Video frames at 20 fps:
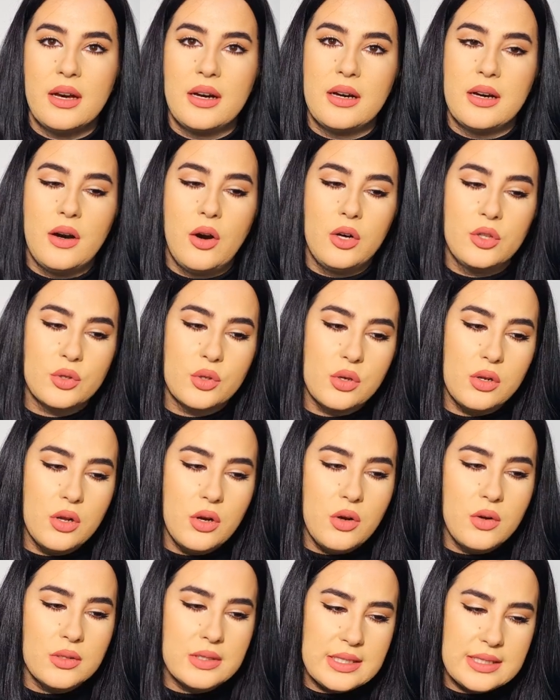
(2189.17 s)
Uh, on
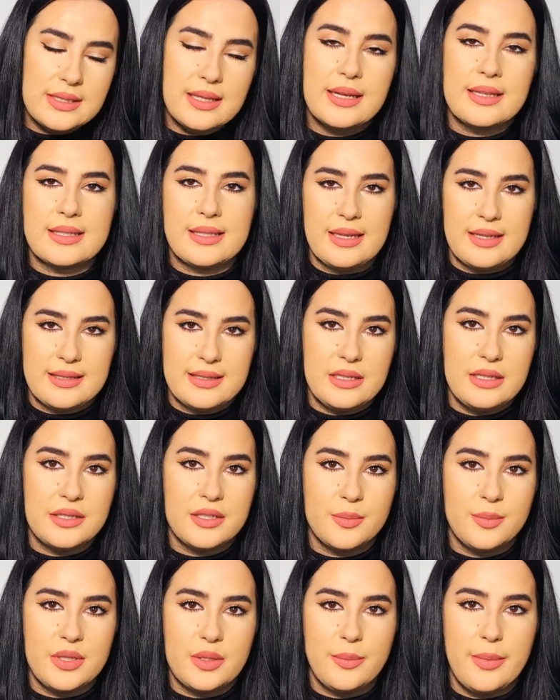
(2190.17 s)
clothes, it does last a
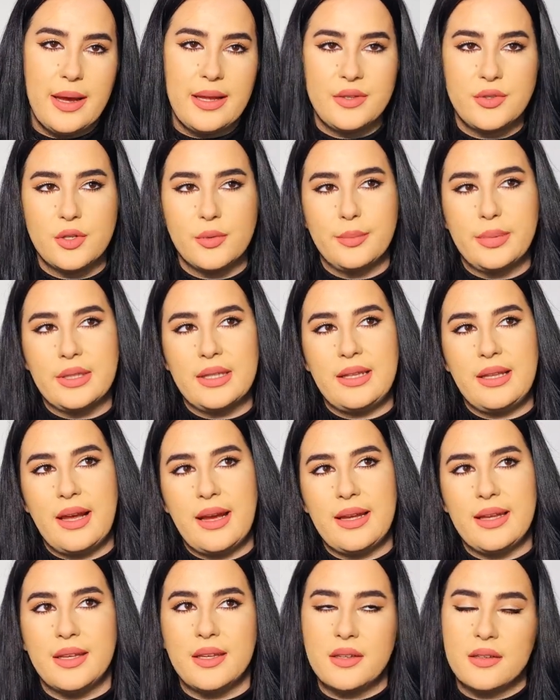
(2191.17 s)
little bit better, but
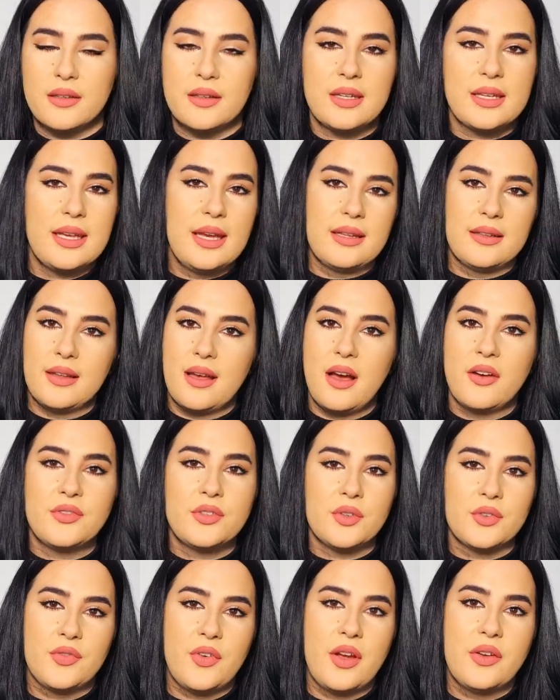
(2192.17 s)
like again,
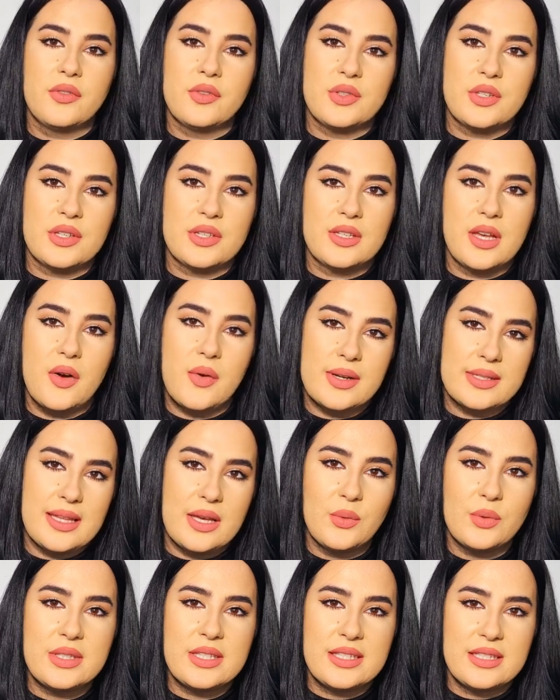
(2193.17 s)
after five to six hours,
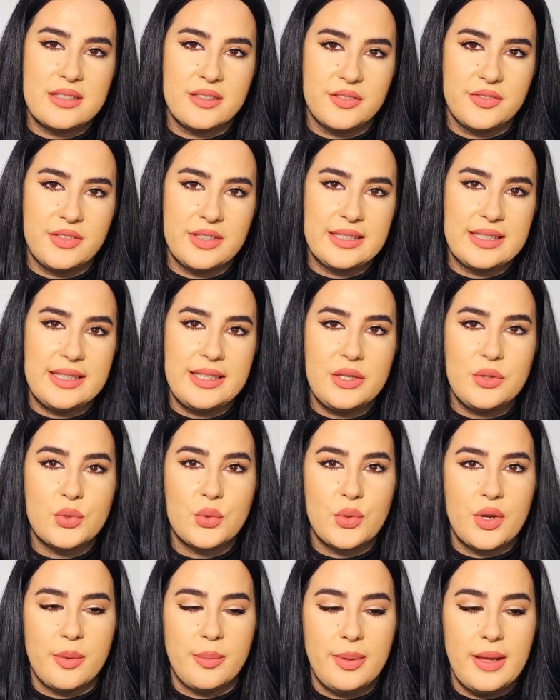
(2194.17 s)
I would still feel the need
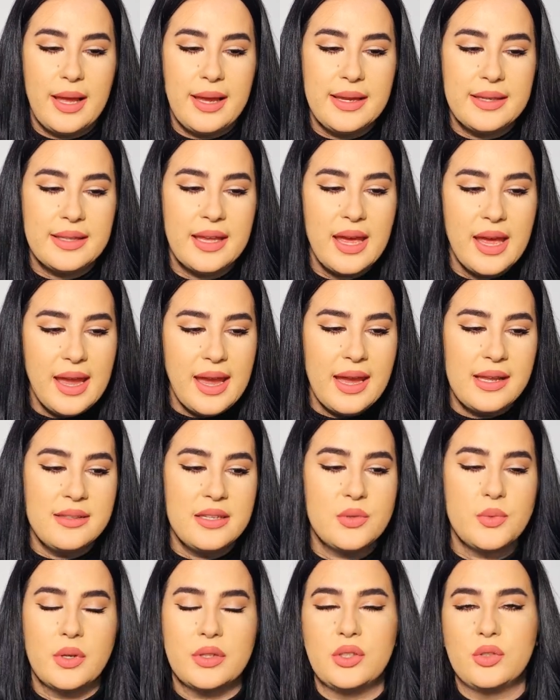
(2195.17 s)
to reapply it. And
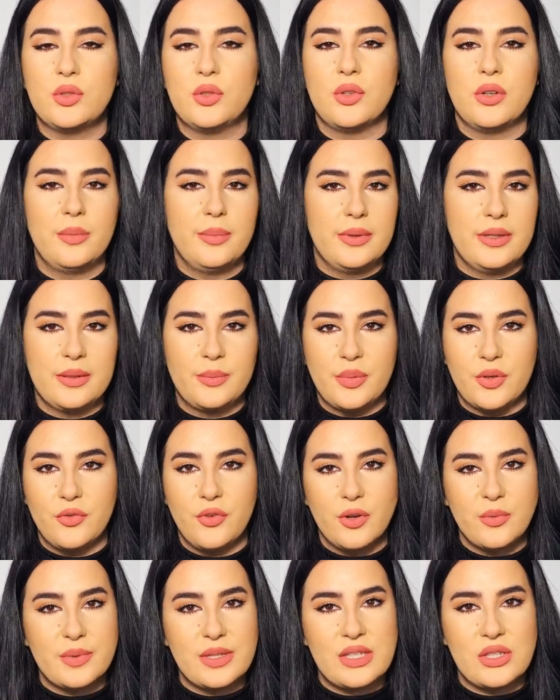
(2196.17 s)
this one adorable.
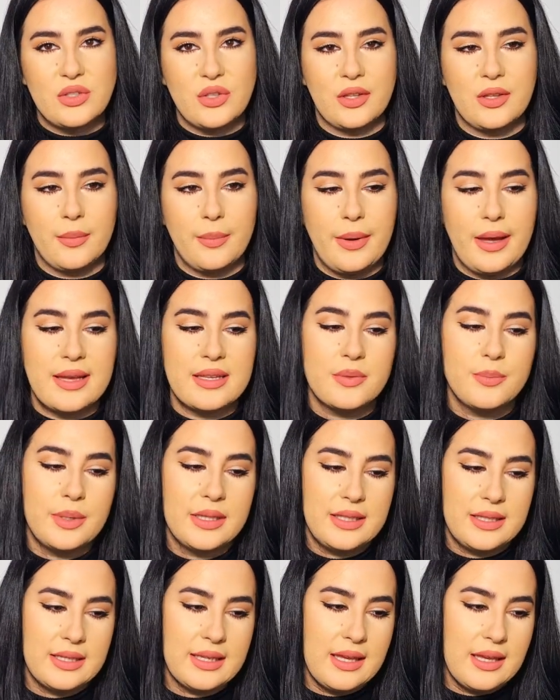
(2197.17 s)
Performance is not the best,
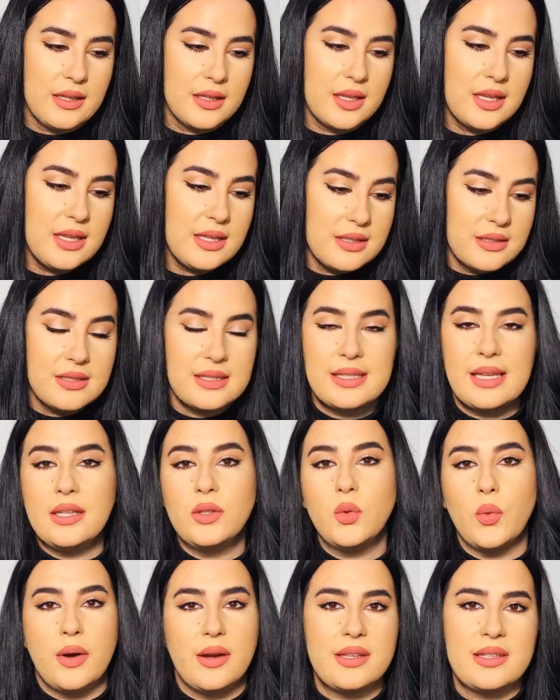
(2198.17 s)
but again, it,
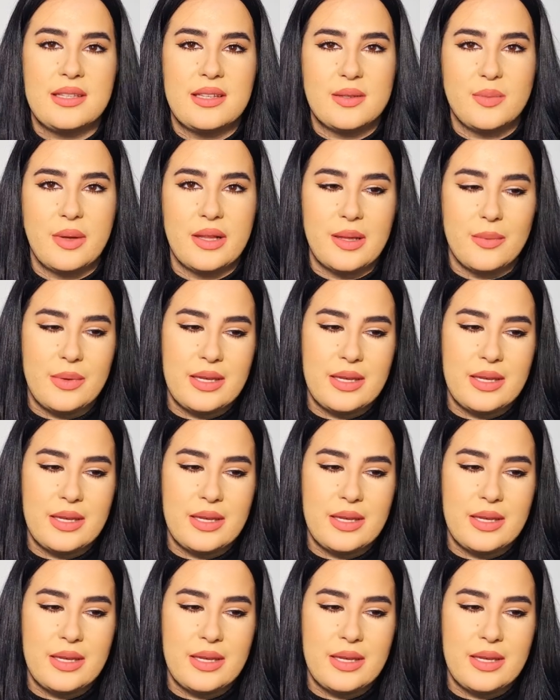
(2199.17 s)
scent wise, they smell